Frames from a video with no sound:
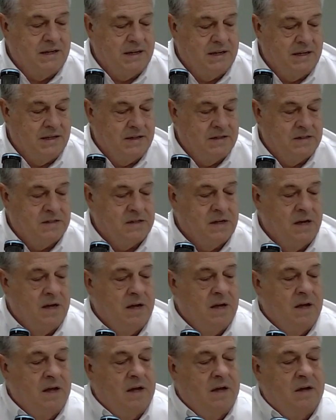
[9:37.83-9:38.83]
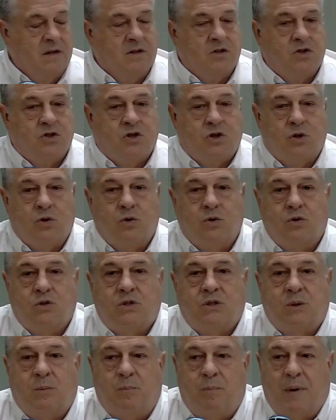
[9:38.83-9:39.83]
is
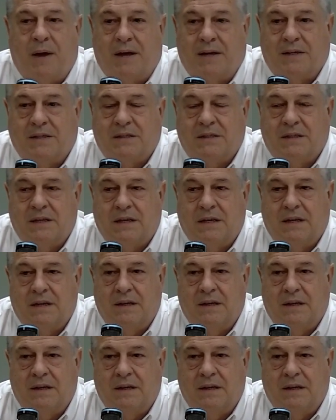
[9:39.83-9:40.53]
choose the best